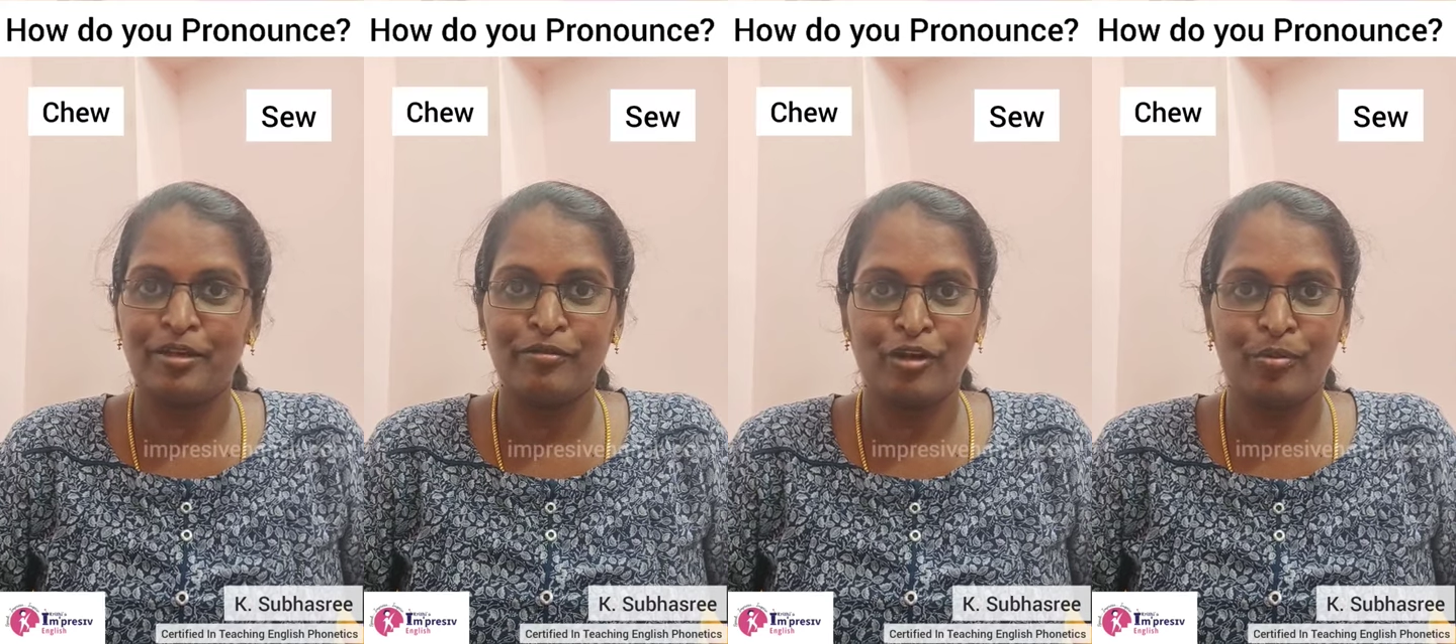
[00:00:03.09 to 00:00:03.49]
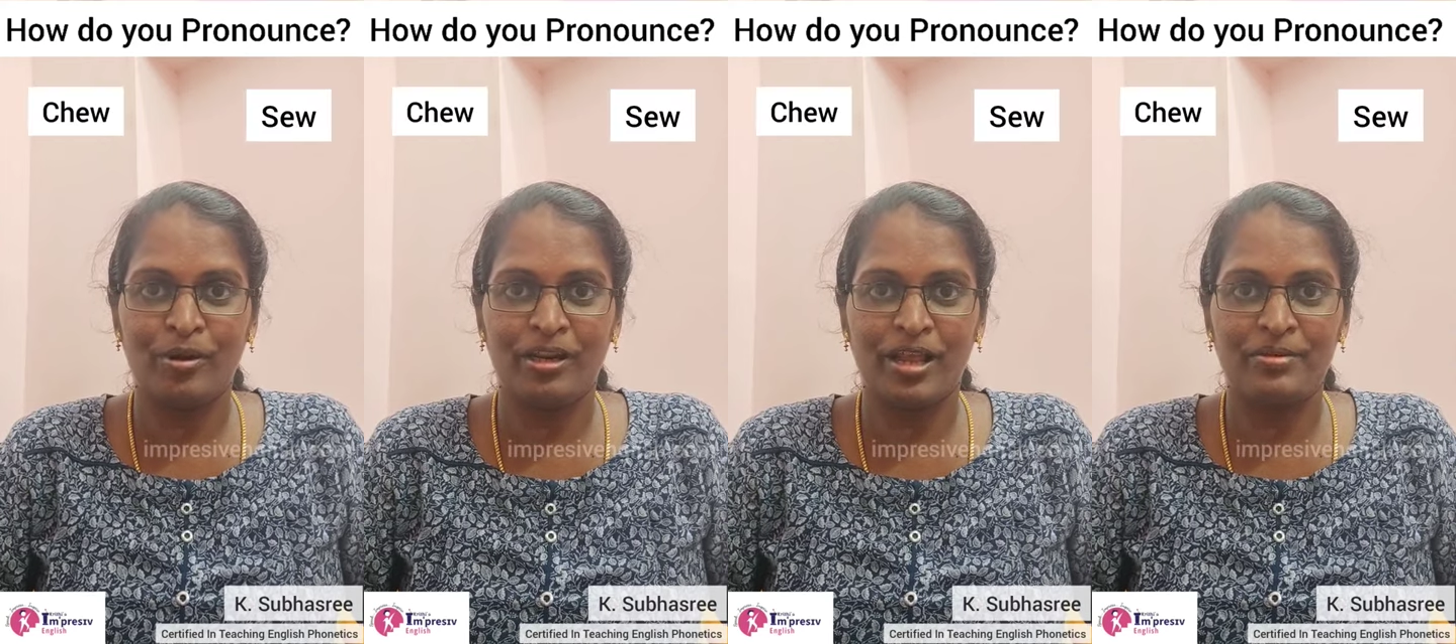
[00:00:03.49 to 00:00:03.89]
If you're
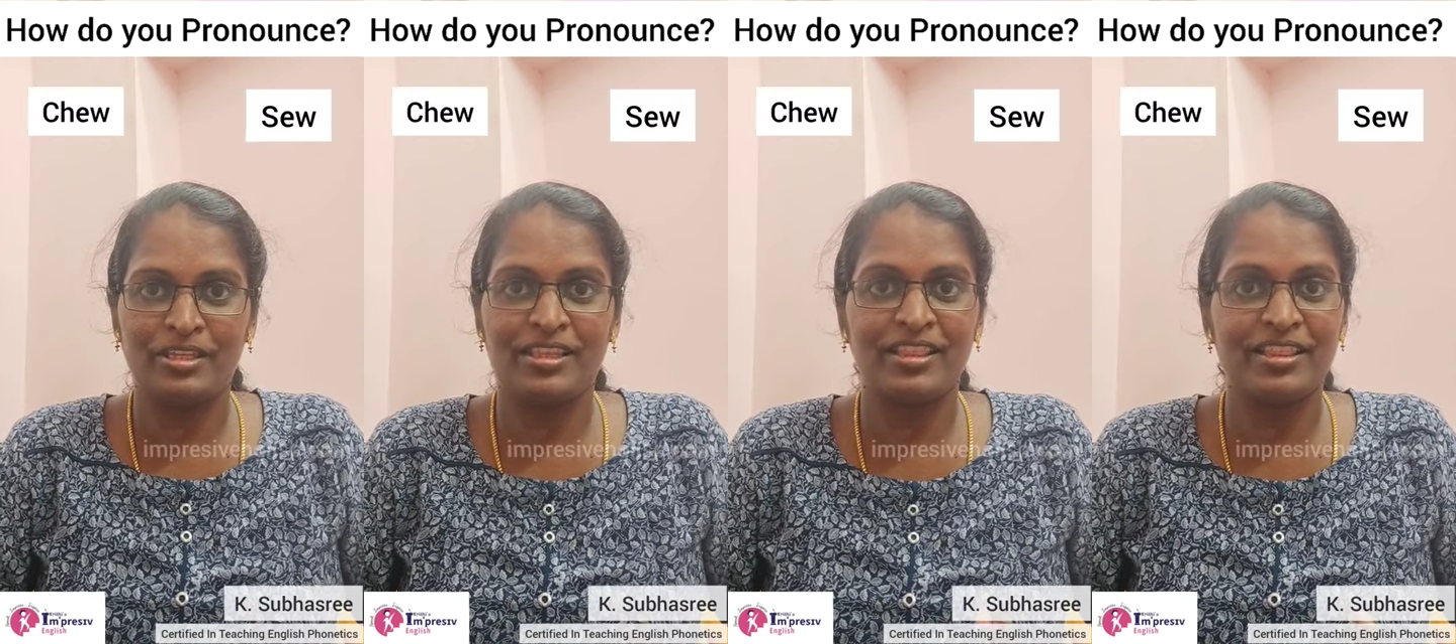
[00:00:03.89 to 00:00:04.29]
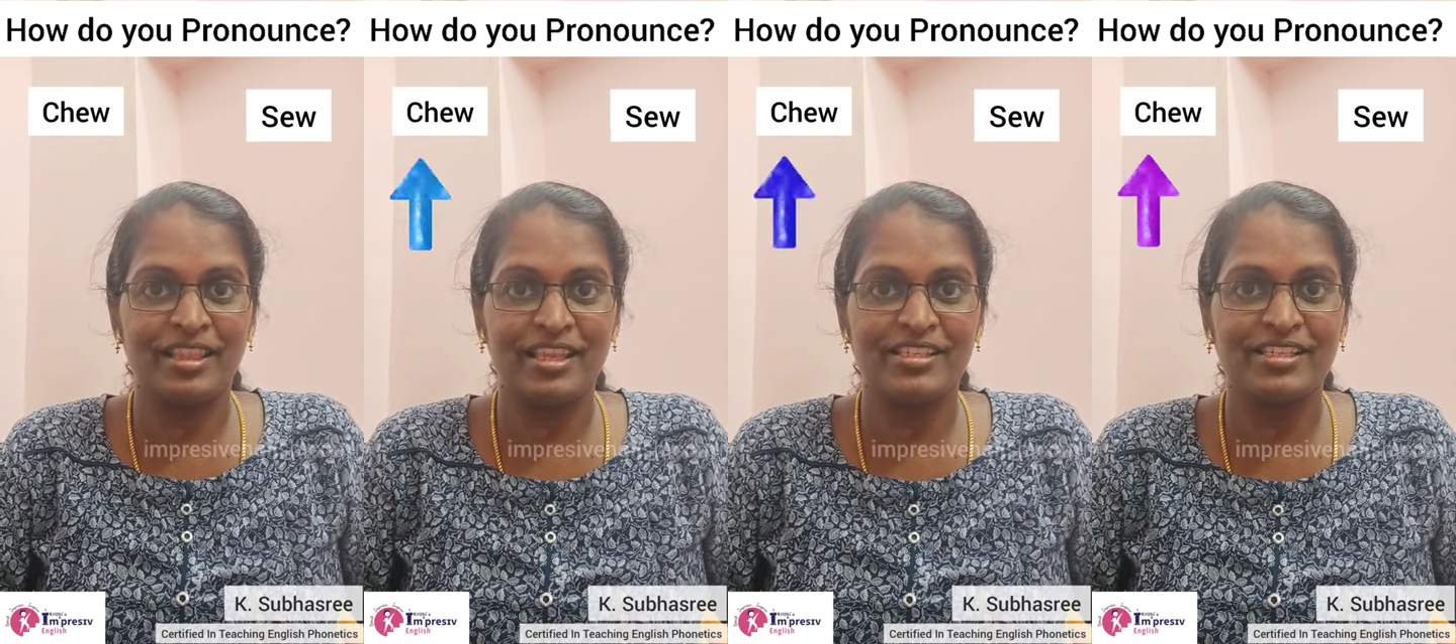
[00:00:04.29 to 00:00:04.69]
pronouncing
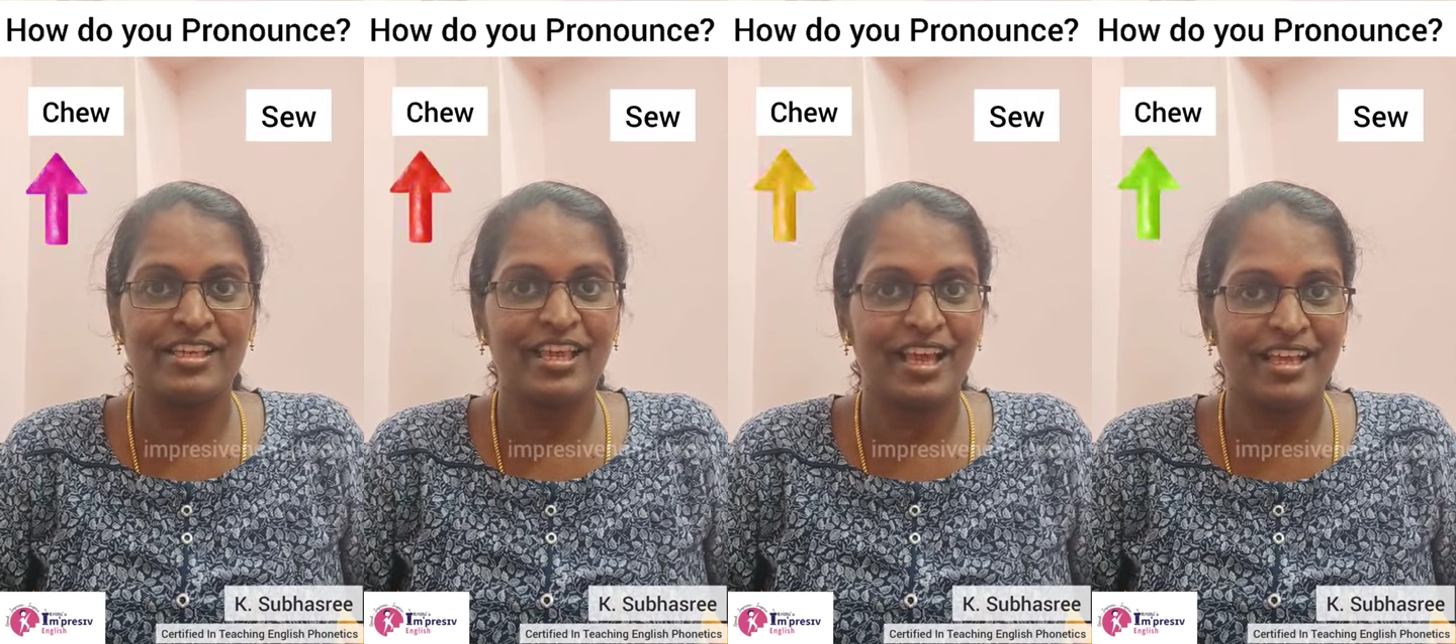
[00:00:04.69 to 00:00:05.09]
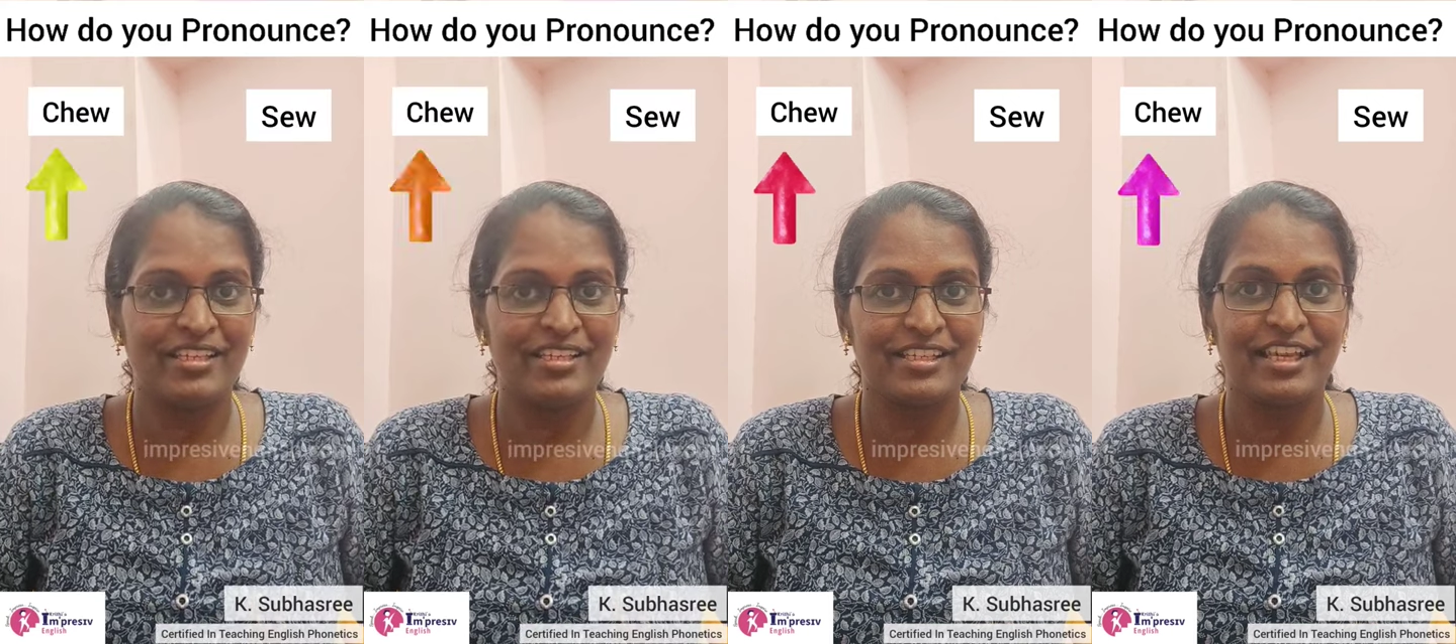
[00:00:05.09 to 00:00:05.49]
this
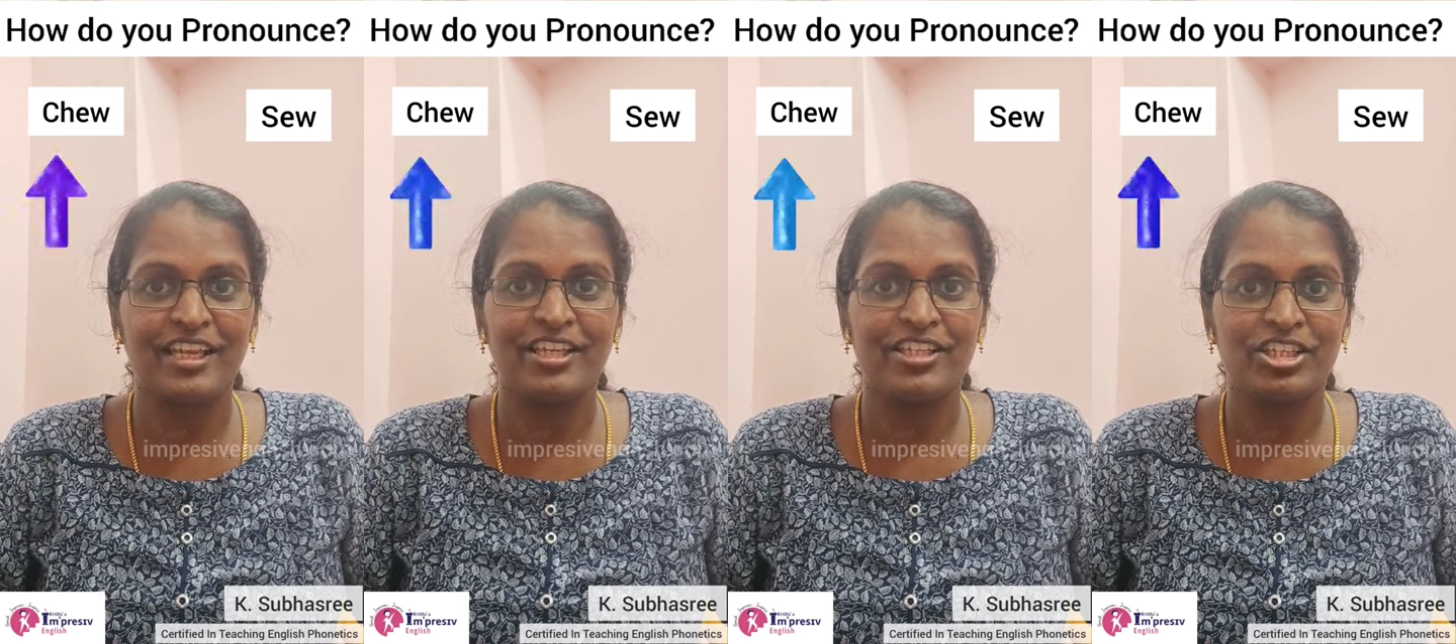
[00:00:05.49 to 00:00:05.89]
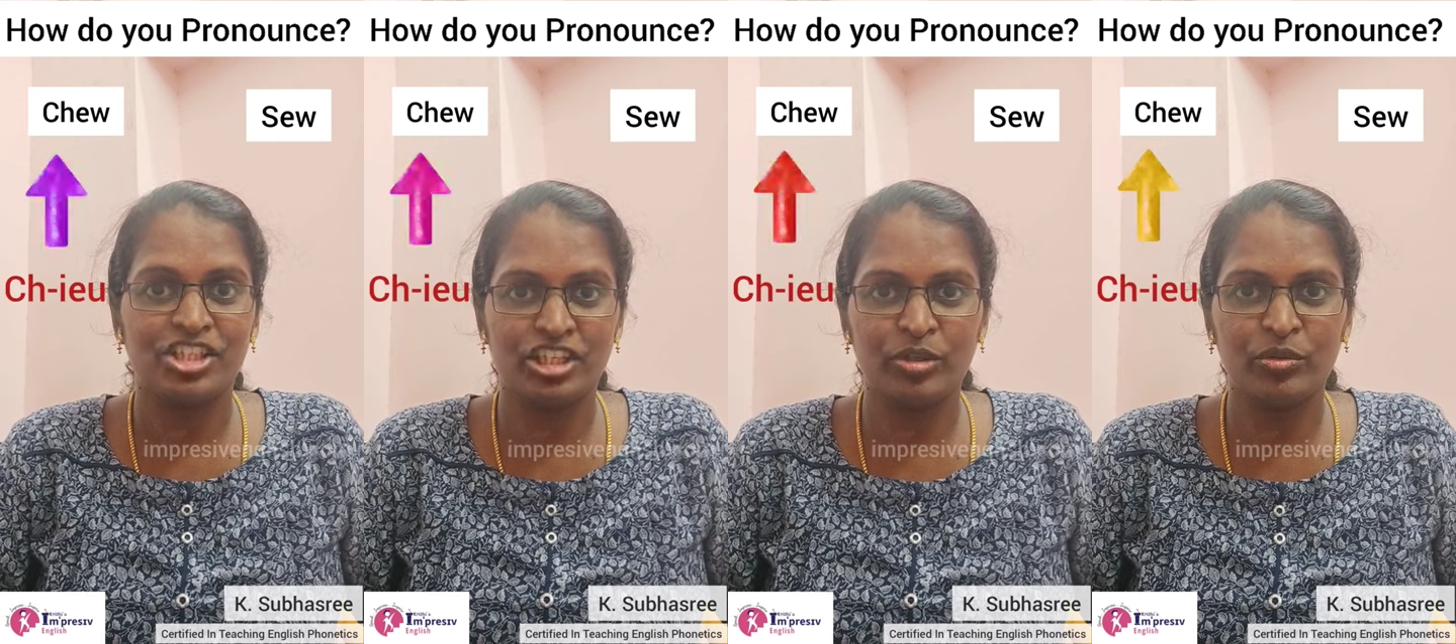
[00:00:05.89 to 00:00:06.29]
as
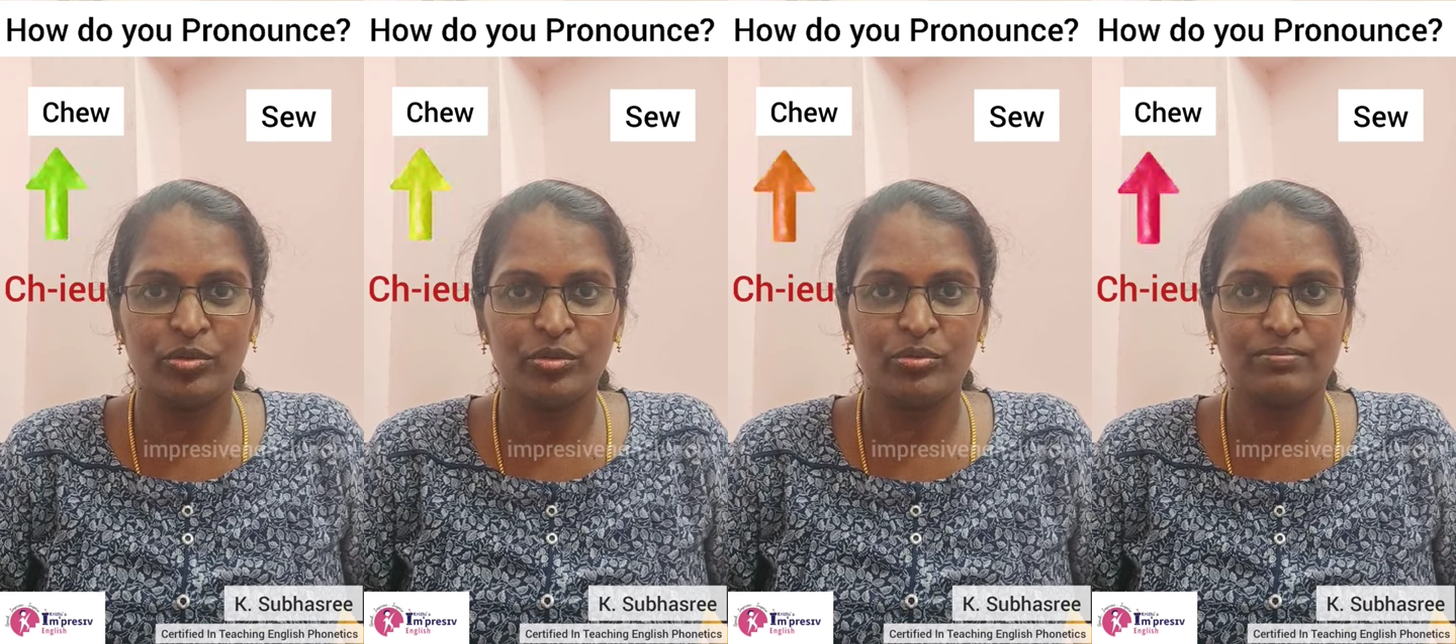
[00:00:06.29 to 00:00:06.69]
chew,